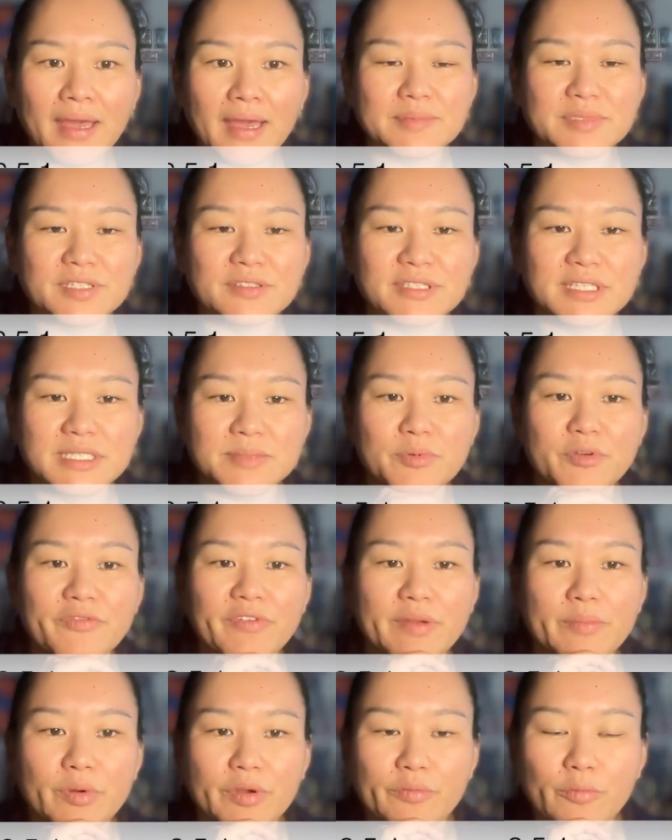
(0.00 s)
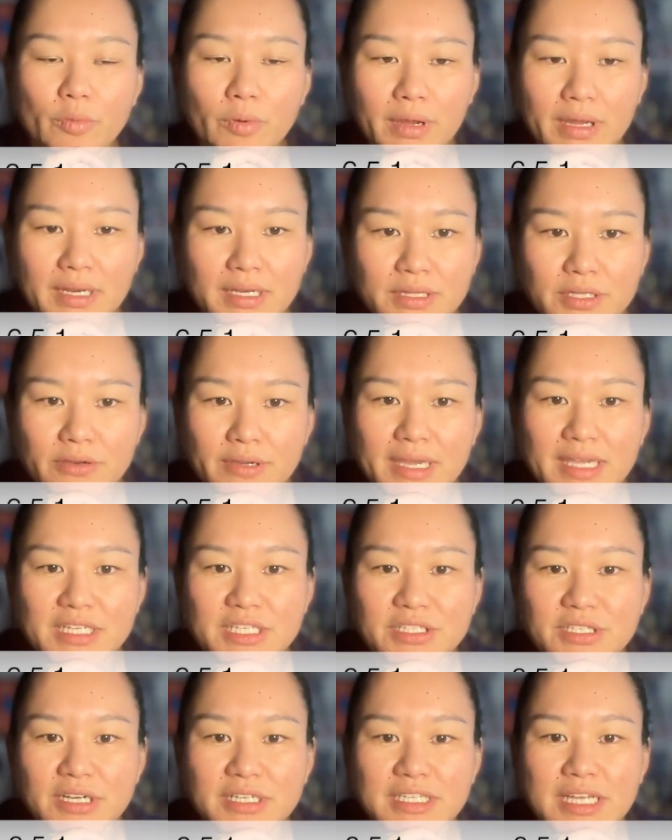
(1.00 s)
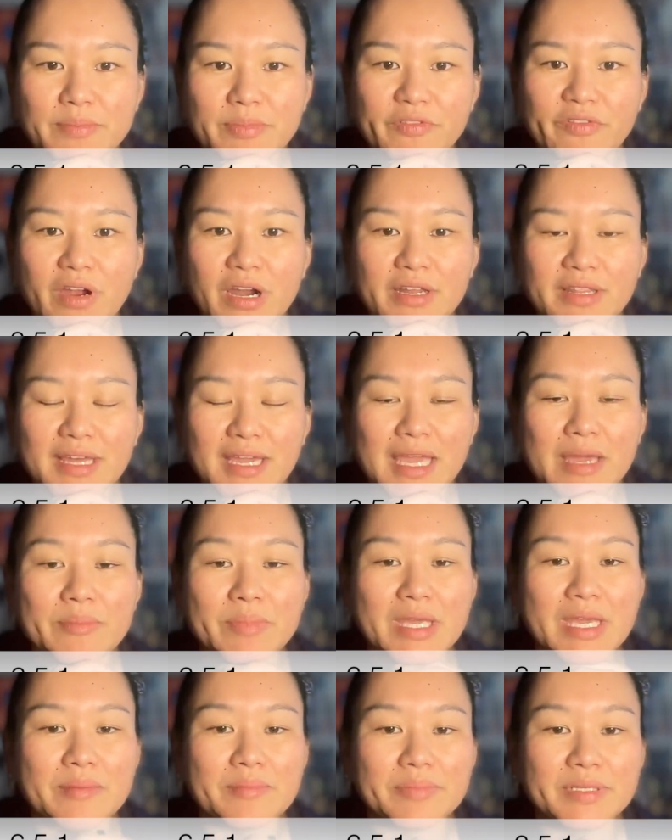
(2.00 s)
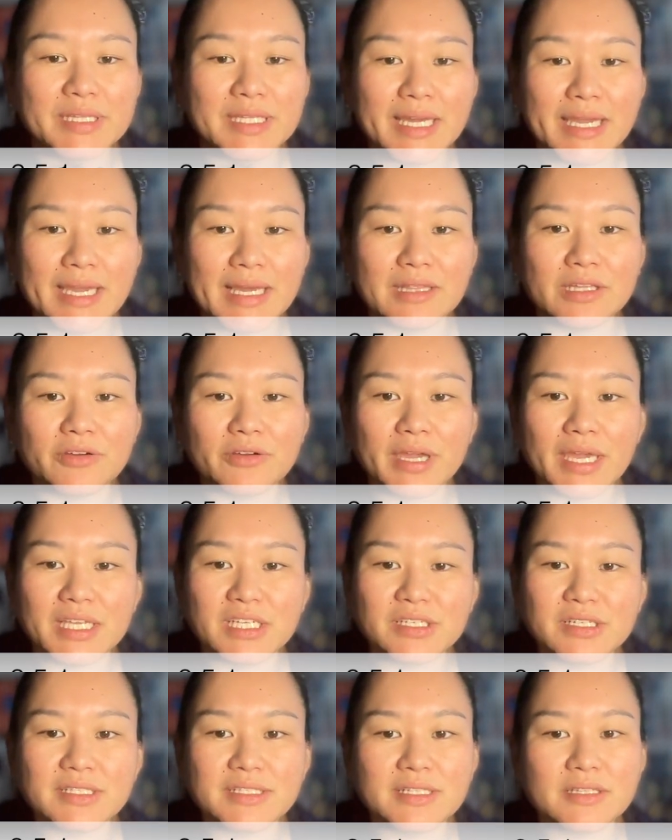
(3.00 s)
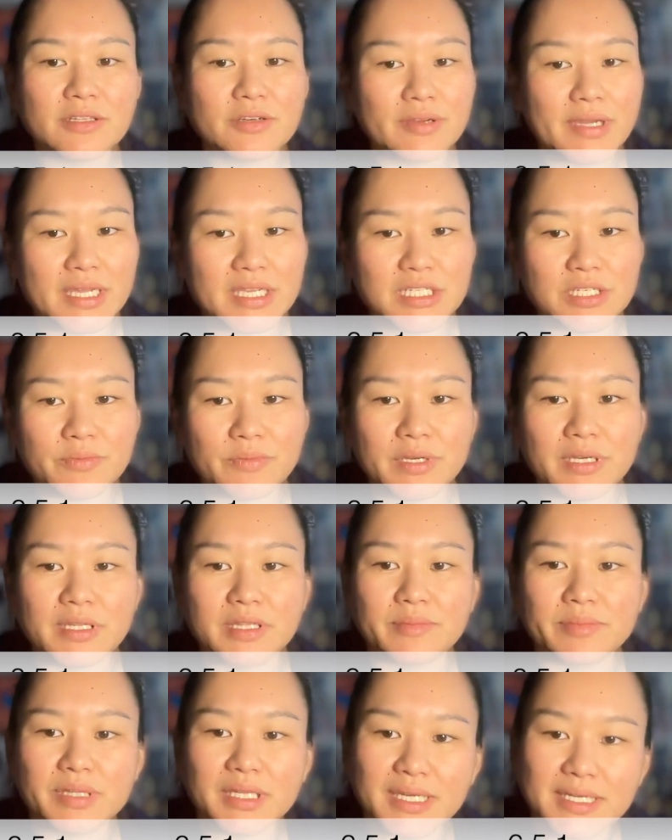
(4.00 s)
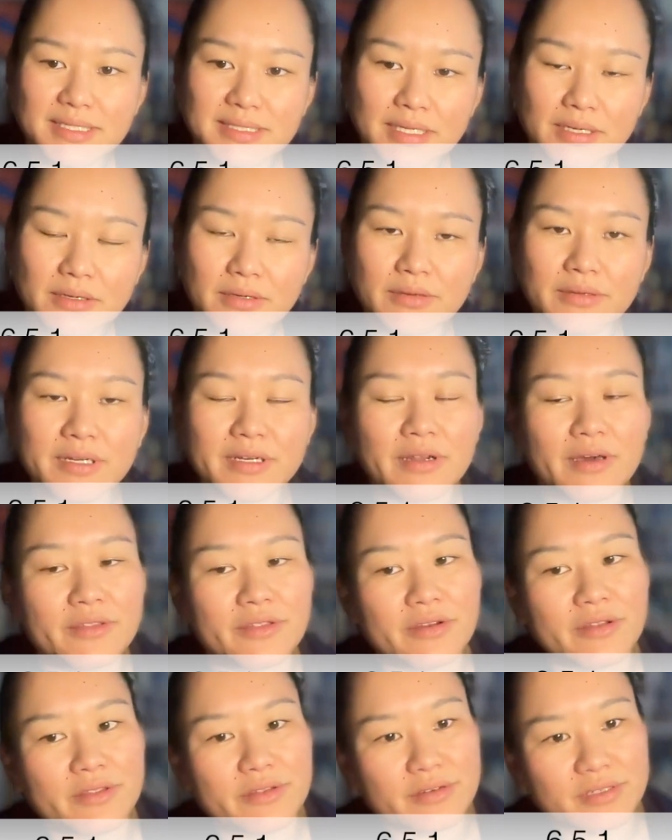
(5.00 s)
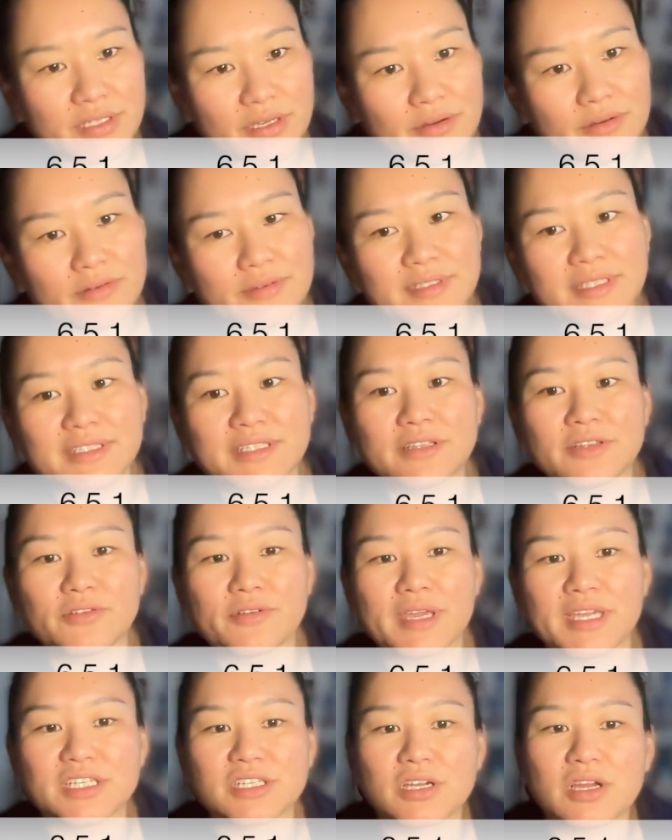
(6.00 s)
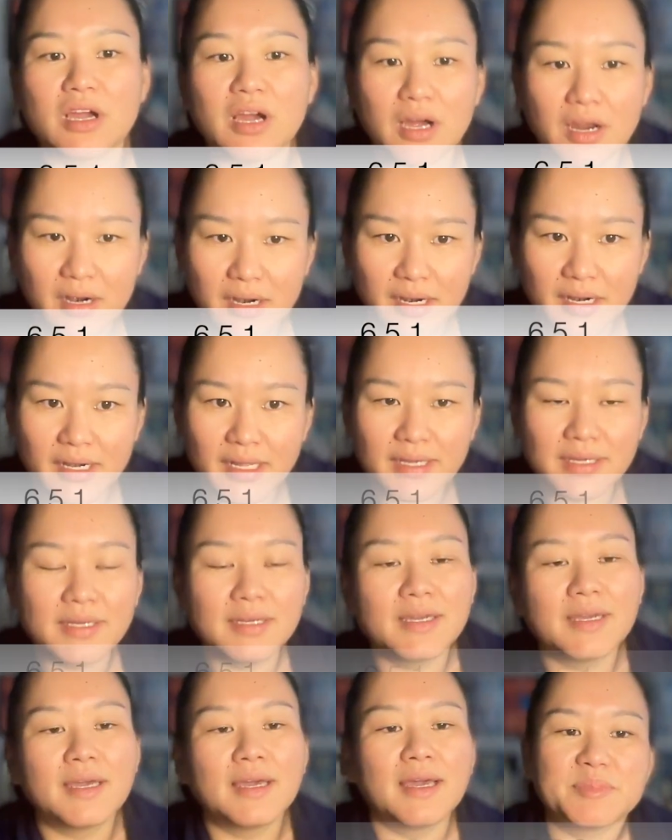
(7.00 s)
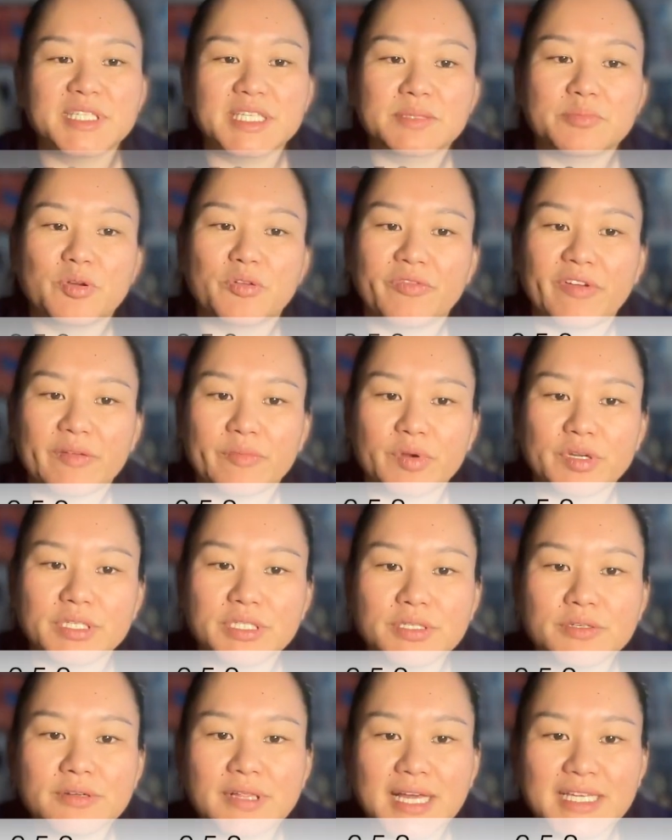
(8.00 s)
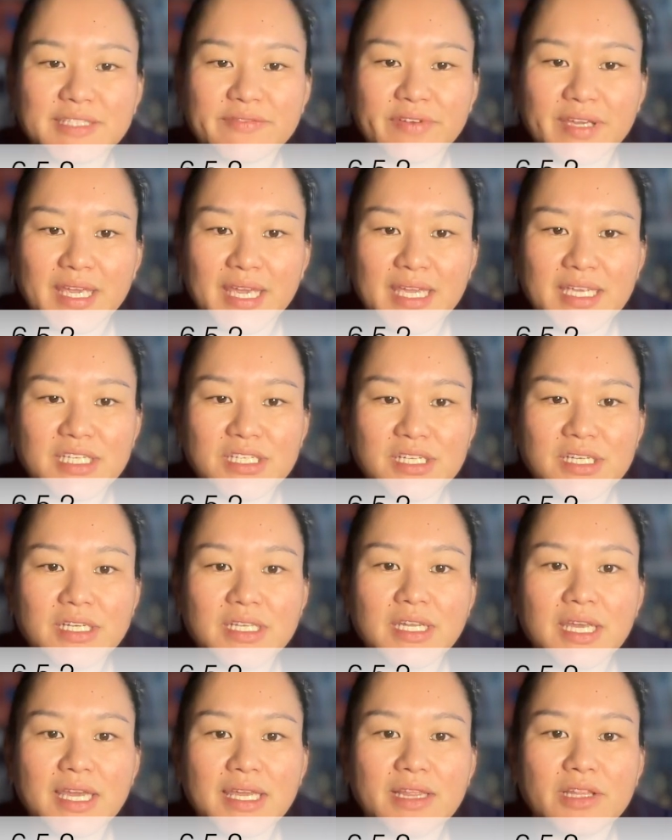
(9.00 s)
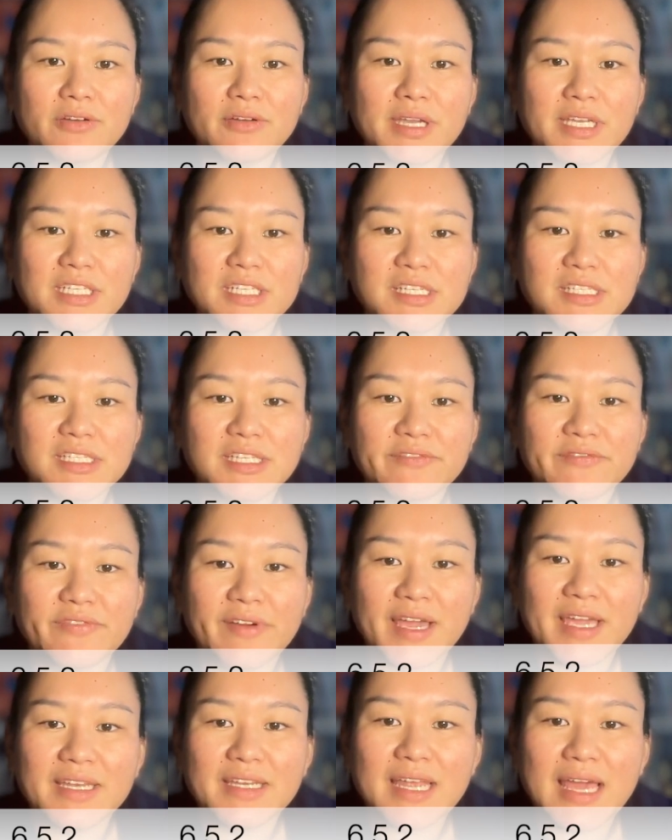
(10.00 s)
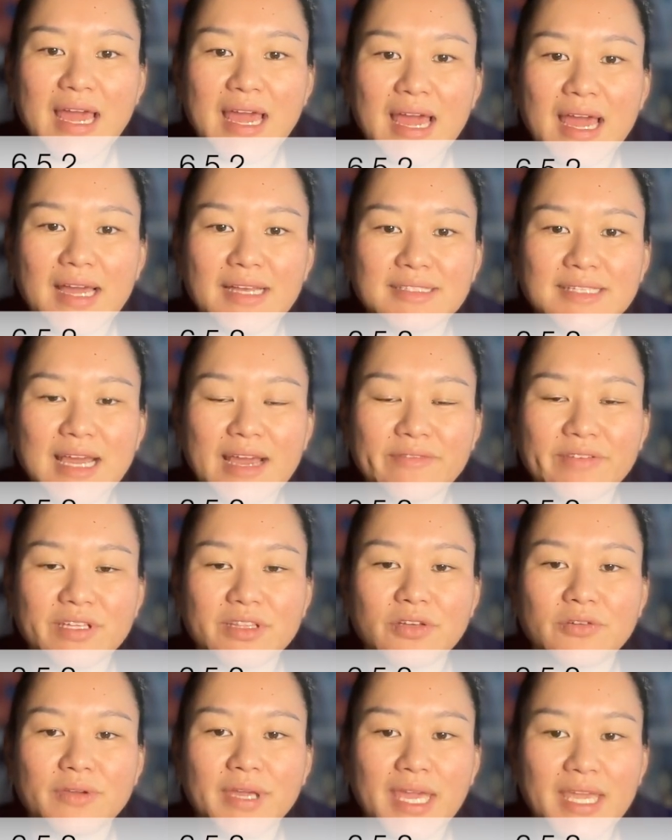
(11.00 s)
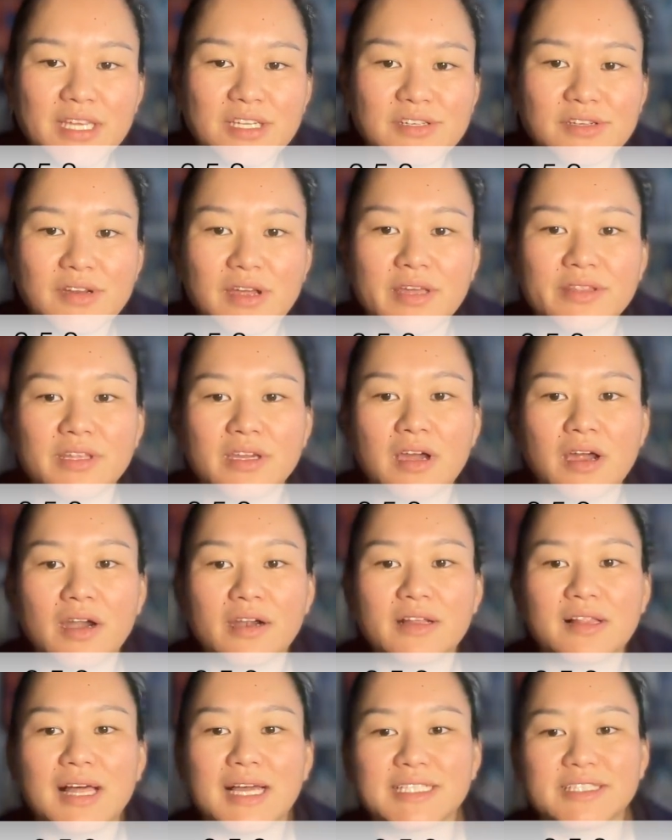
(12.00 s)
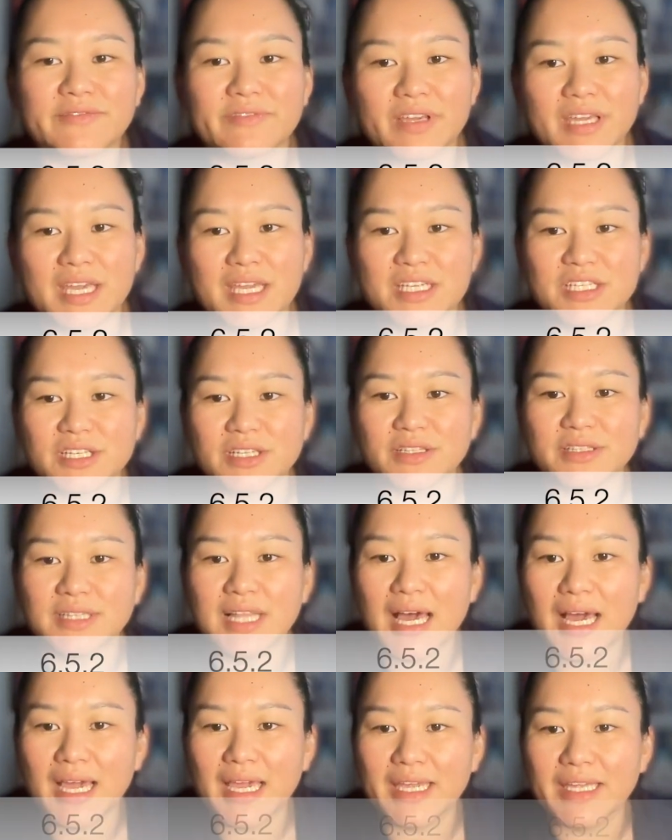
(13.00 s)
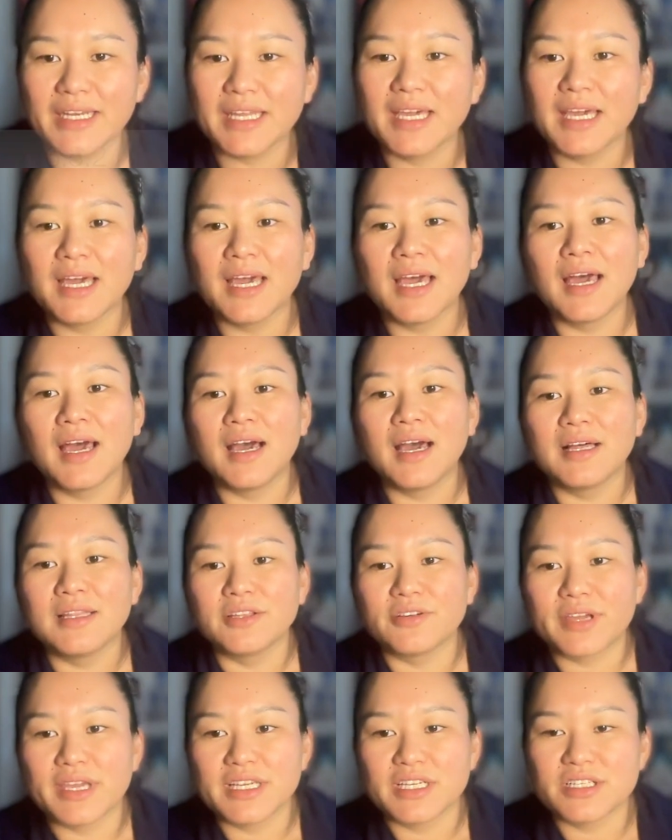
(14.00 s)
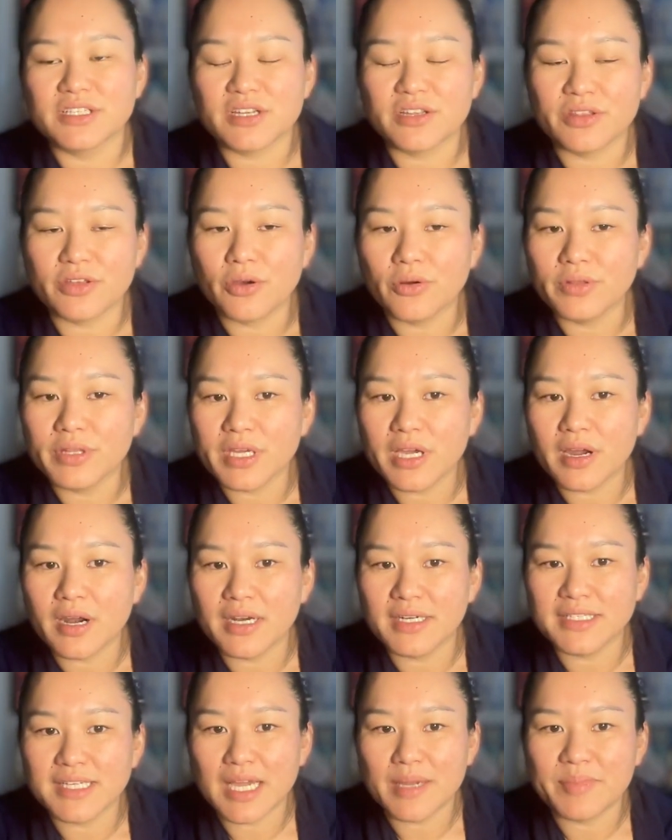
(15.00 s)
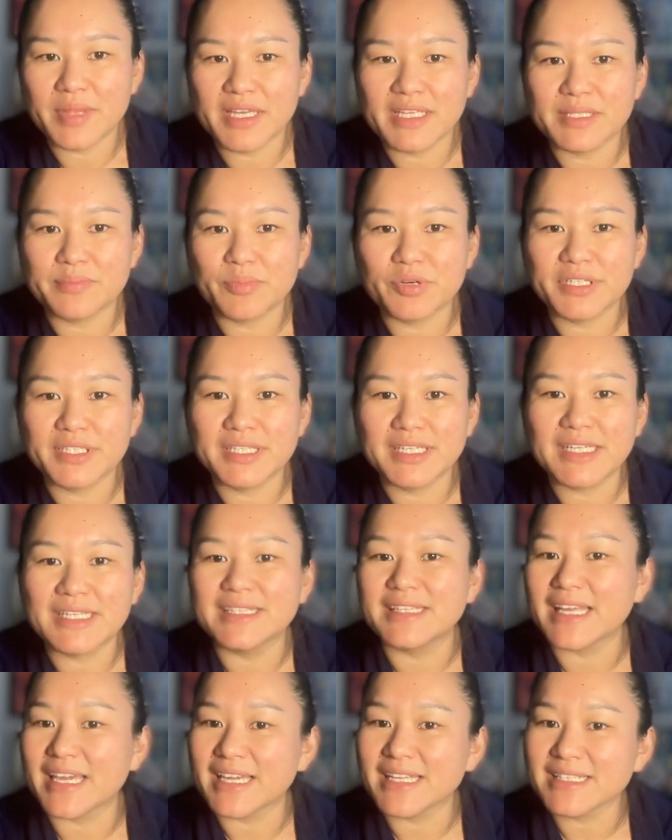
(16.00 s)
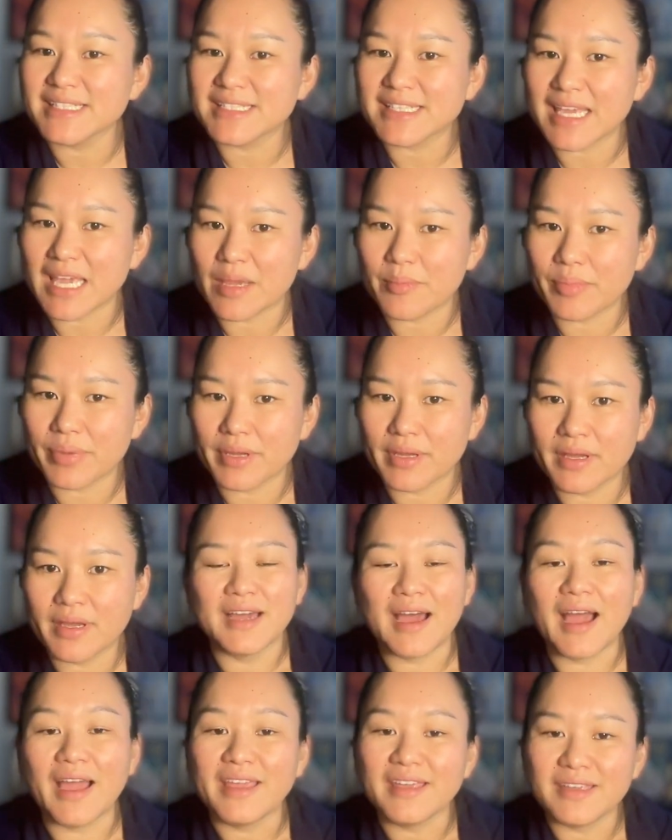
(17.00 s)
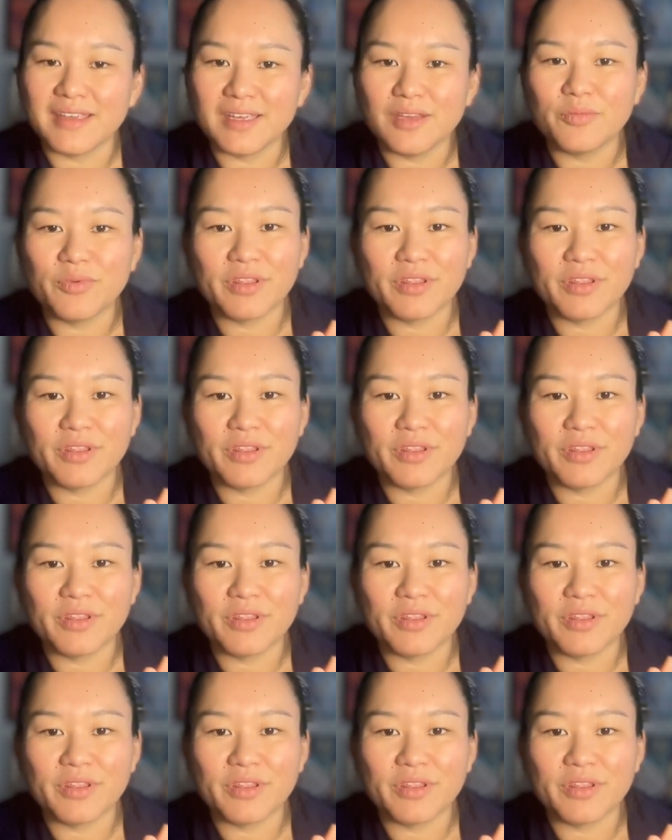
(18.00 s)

So 6.5.1, locations are a type of card that can be in play. A location is a location when in the play zone, and all the other zones, it's a location card. 6.5.2, classification. A location is defined as having location on the card classification line. Locations are the only card type that is printed in landscape, i.e.